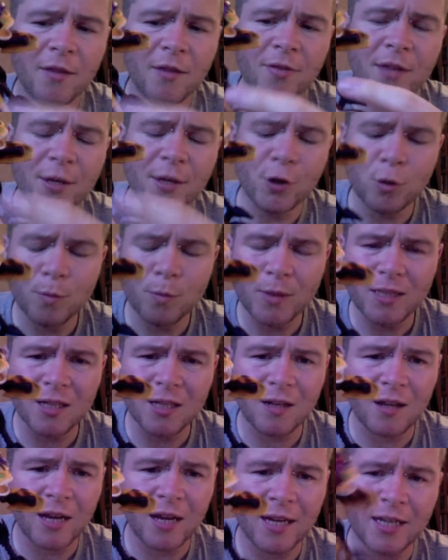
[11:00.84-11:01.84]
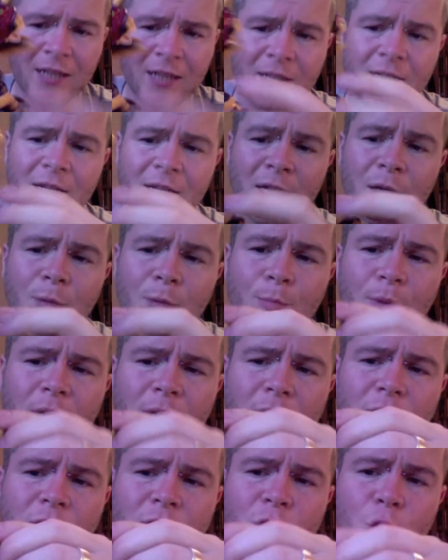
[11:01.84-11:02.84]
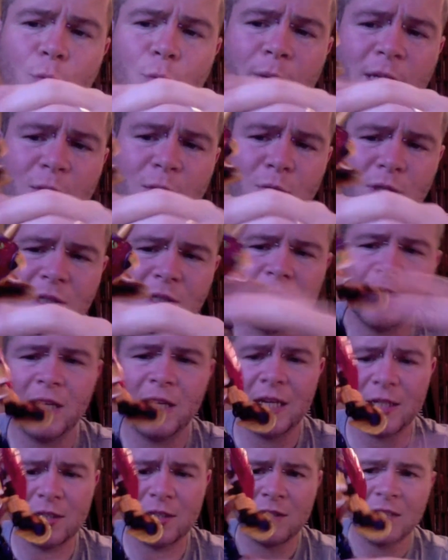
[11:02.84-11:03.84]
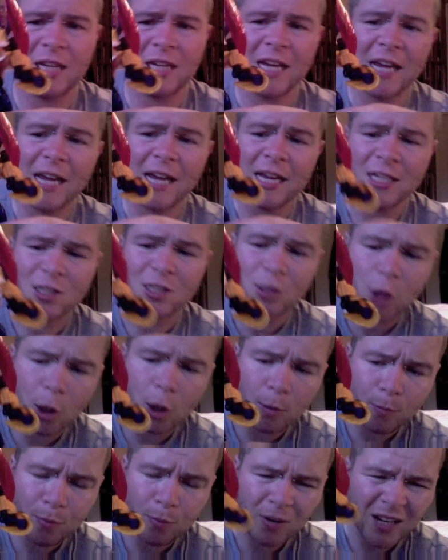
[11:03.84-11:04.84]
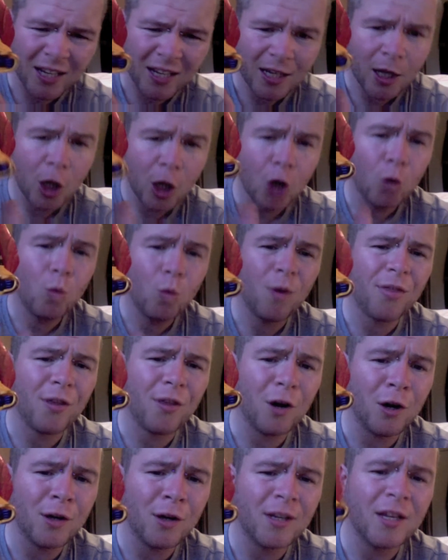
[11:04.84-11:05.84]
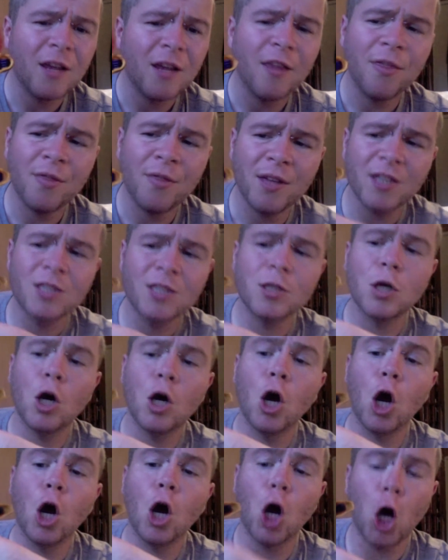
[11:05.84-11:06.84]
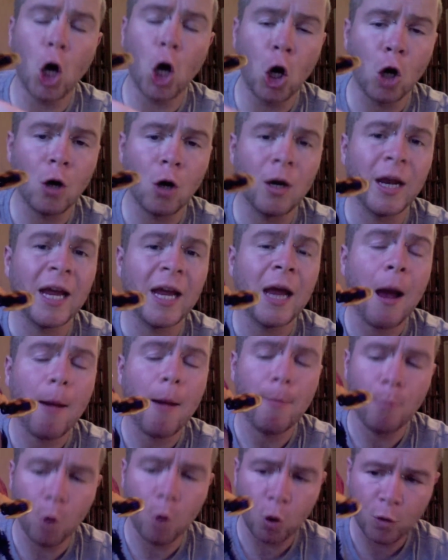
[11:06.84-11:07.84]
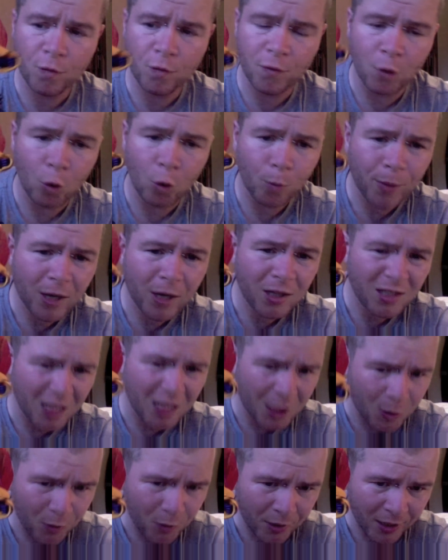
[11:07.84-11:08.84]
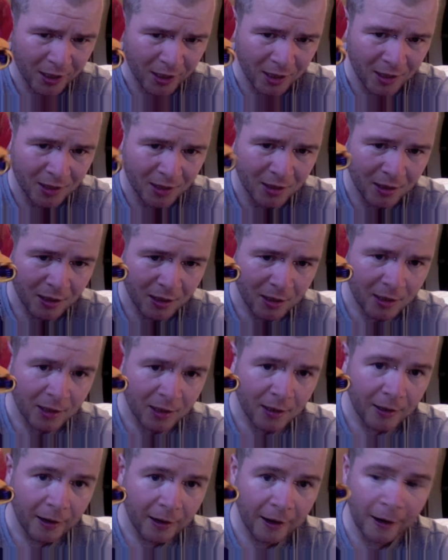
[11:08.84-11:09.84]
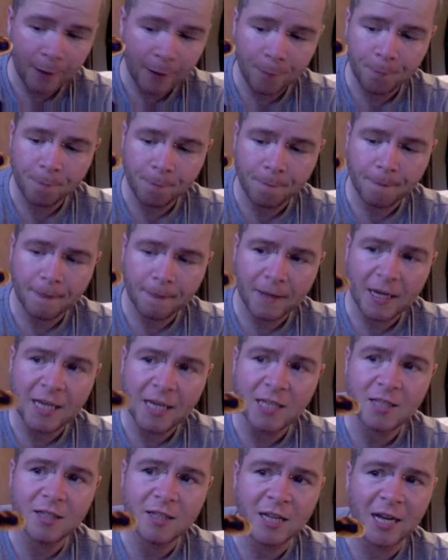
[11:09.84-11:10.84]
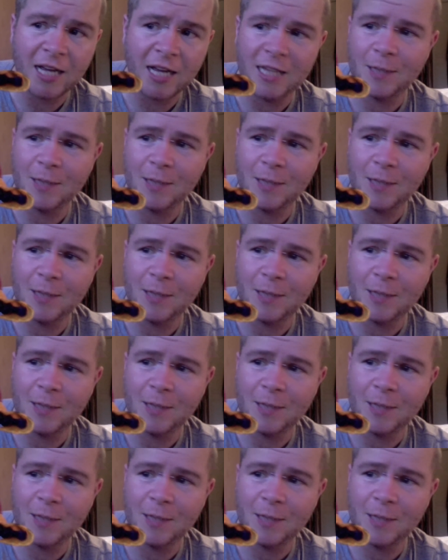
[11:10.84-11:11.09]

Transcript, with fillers: then you'll be delighted because no Beast Wars collection is complete without this ugly mofo because that's what he is. Um, he stands